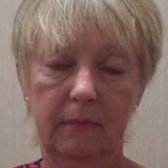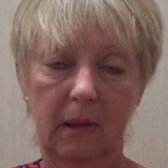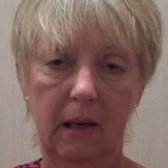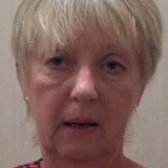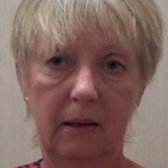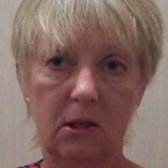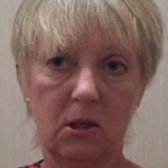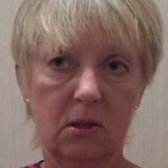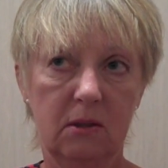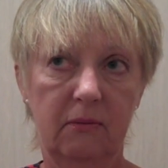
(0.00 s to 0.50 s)

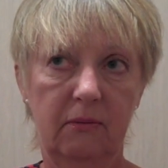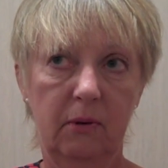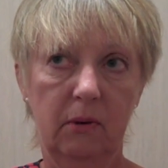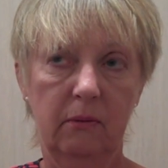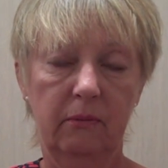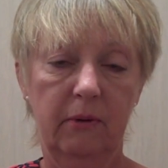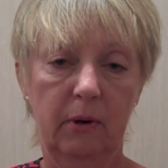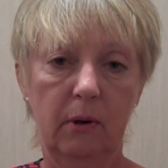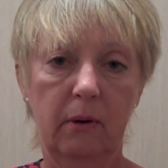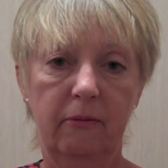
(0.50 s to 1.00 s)
I just
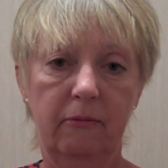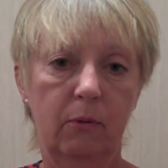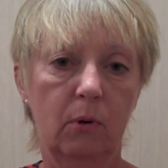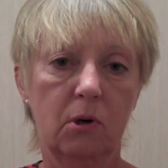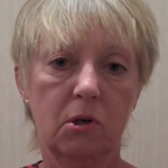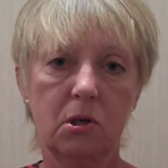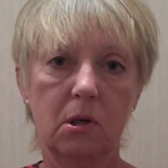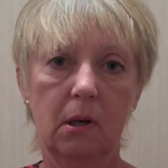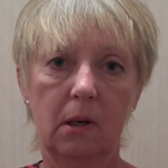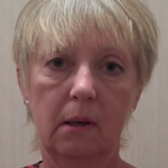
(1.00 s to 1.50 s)
feel very
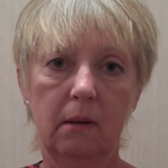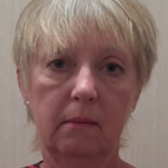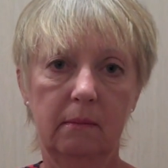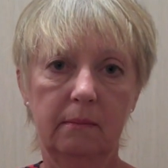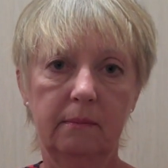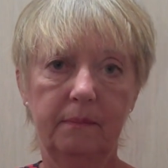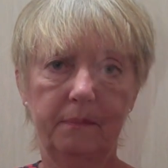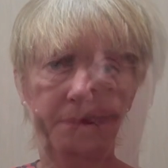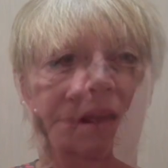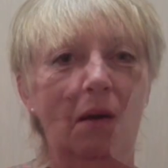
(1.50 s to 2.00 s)
fortunate.
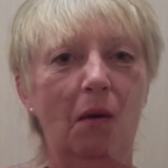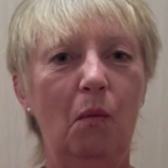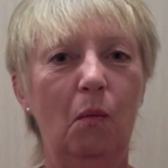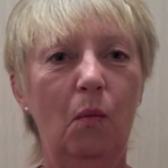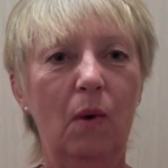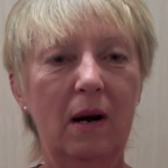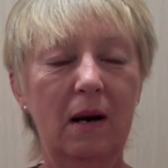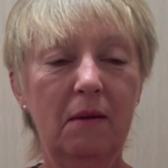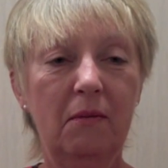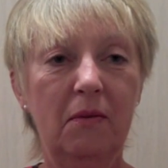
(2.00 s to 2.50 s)

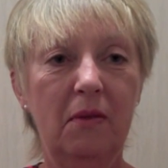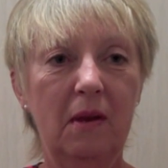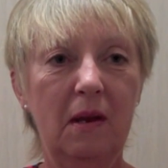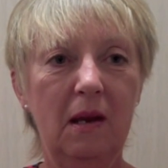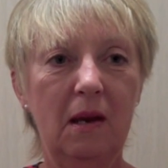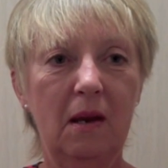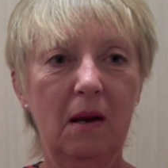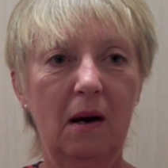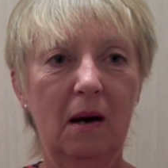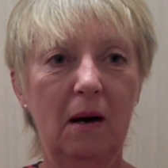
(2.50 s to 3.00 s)
One of
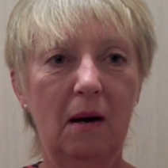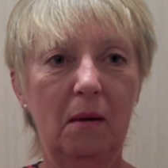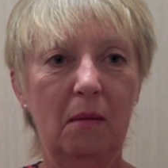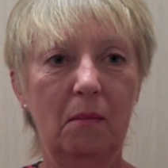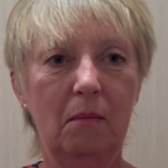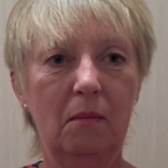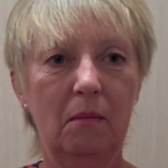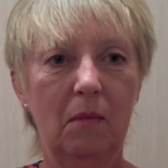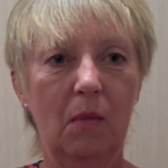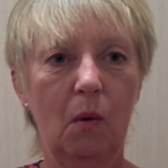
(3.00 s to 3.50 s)
the
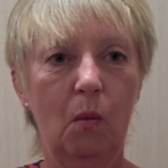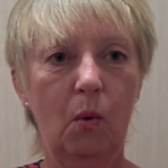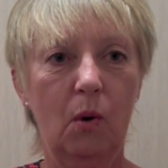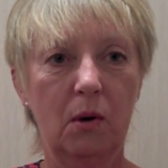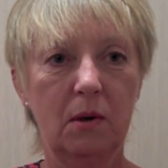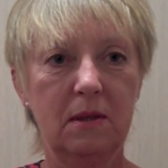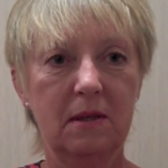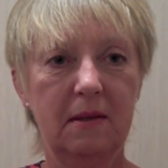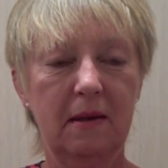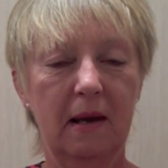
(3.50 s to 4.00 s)
um,
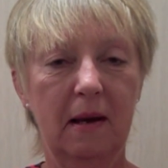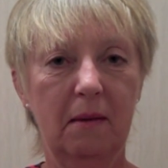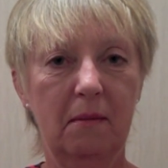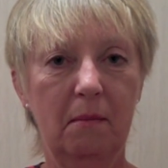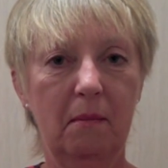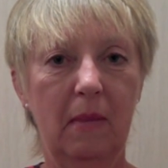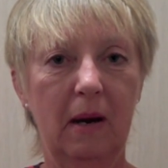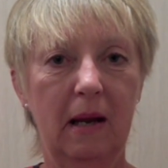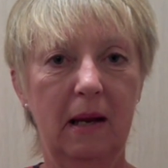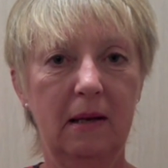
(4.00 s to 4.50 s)
words
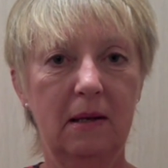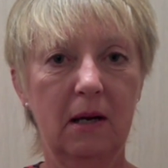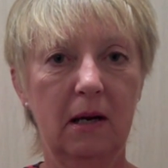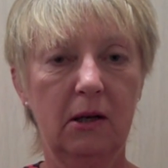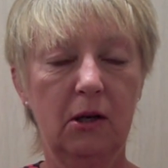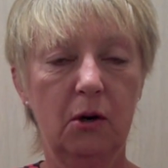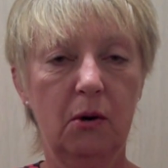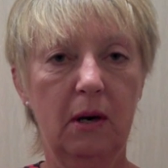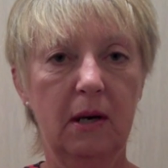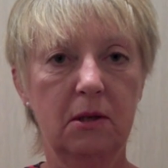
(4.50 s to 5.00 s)
that my
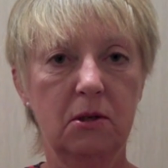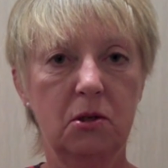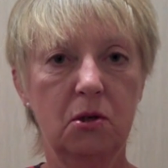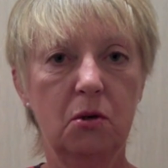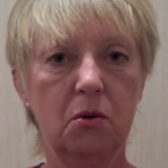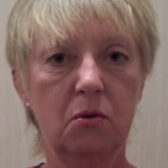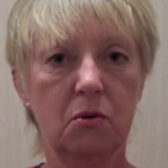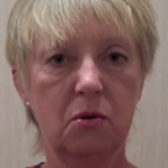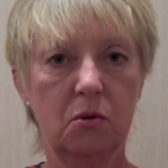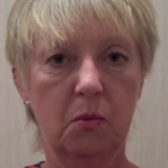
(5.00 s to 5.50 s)
doctor has
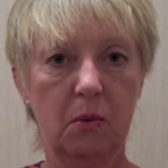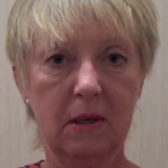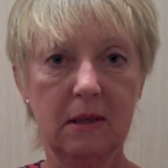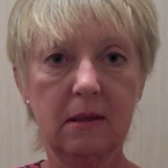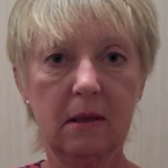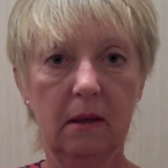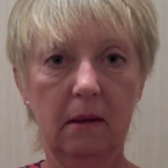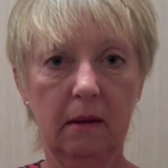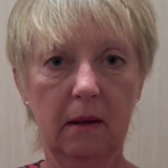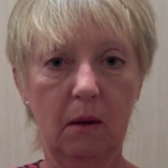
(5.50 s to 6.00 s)
used
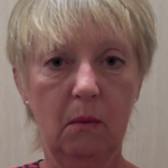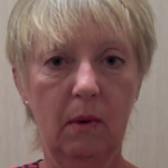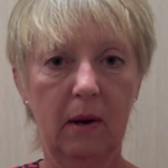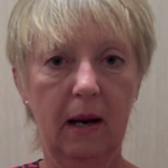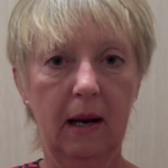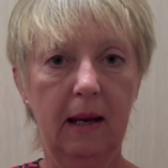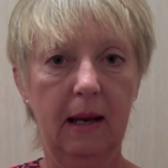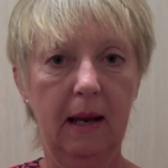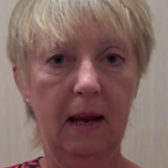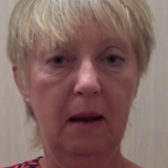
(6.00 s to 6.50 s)
recently when
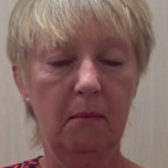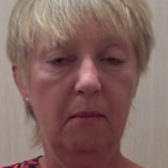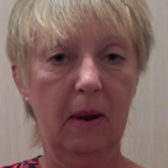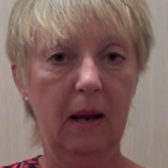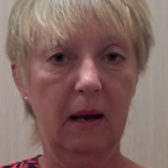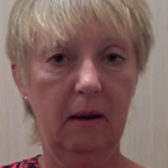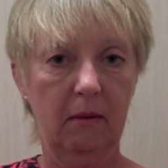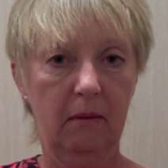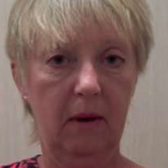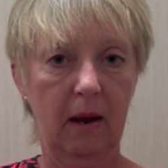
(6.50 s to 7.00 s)
I came
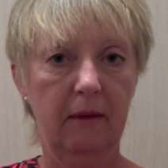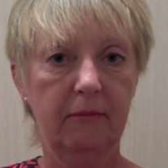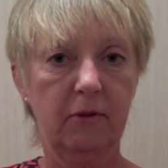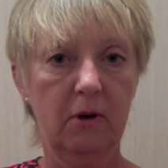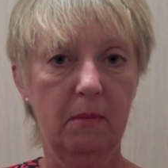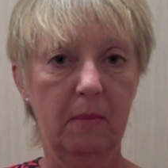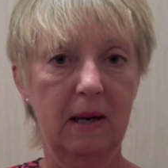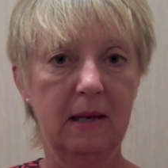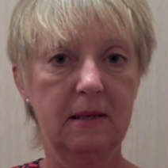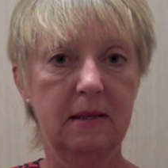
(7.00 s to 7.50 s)
back
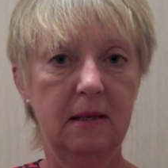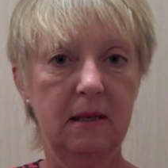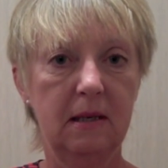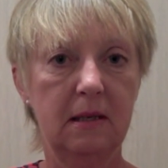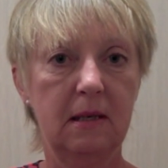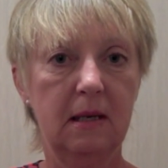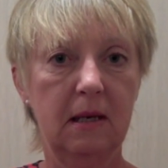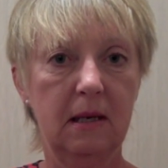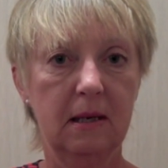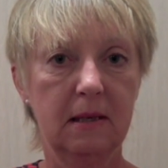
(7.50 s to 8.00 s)
after my
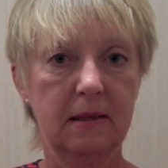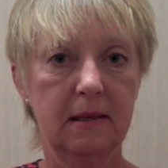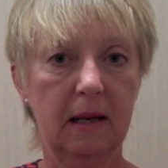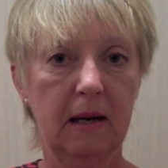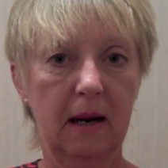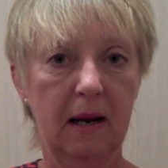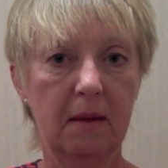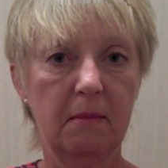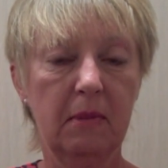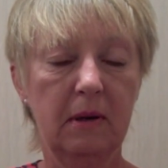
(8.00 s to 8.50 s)
CT is that
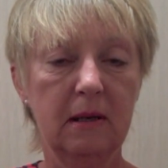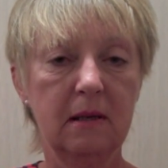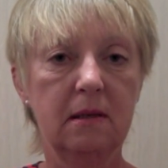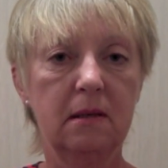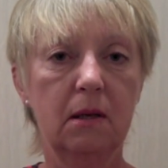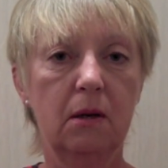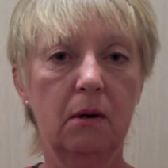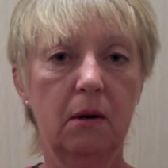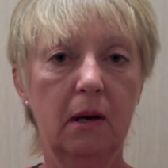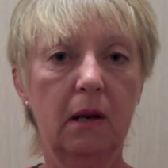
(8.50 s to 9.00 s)
I am
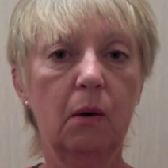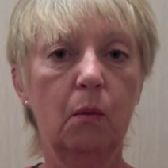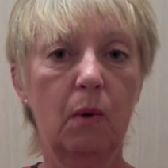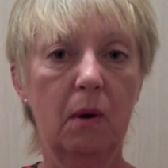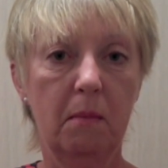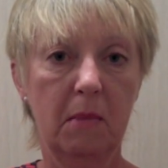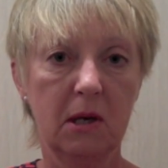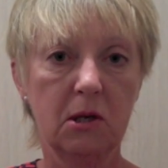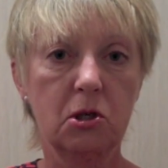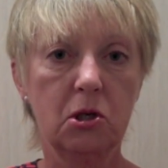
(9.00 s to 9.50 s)
considered in
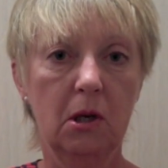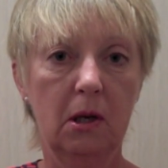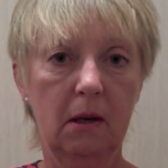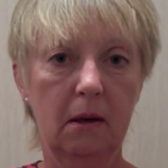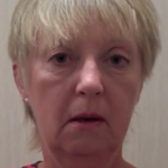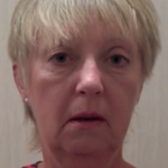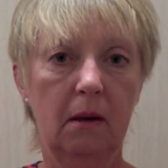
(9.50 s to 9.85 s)
remission,